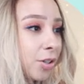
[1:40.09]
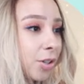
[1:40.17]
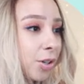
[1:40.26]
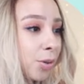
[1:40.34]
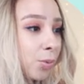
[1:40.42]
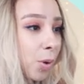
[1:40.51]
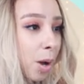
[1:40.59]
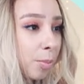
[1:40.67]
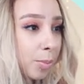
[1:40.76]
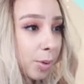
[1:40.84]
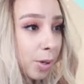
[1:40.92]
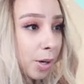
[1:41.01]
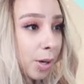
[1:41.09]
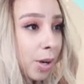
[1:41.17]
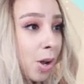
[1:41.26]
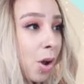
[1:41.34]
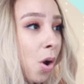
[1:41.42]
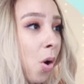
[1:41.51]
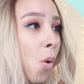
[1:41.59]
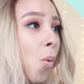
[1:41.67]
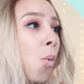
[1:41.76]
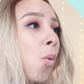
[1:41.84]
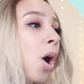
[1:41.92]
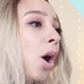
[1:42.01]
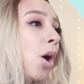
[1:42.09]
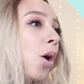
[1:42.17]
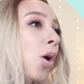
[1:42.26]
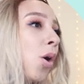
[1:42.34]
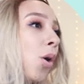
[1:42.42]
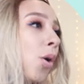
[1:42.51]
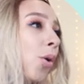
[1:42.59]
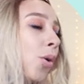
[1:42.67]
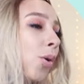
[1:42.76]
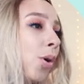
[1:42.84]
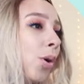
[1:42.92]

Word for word: her romper. Whoa,